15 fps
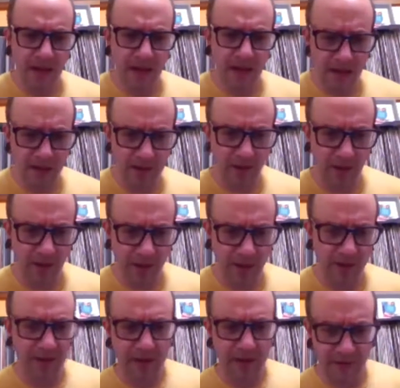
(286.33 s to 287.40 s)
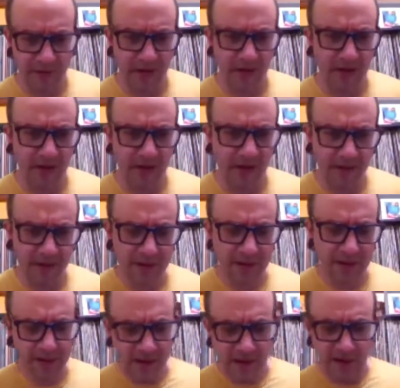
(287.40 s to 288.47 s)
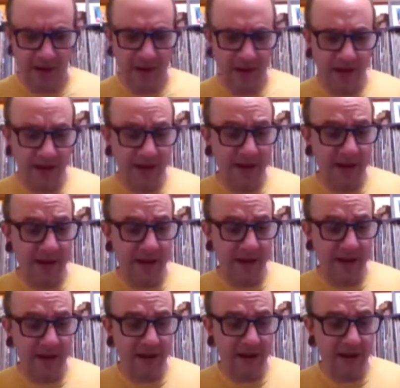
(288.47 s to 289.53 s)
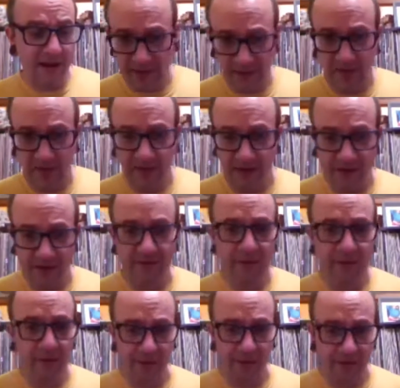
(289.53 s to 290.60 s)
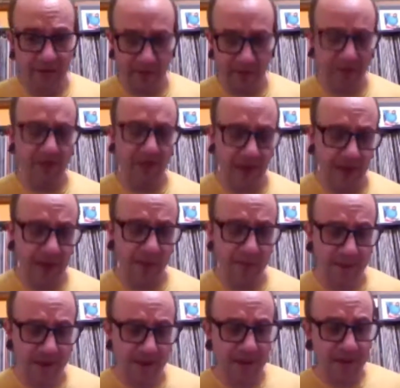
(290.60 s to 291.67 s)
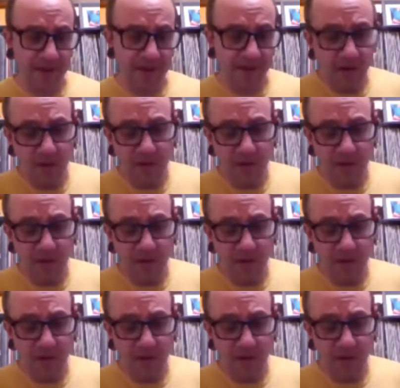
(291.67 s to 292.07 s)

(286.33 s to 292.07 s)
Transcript: and a guitarist and a singer. And Nicholas did like a similar sort of setup. So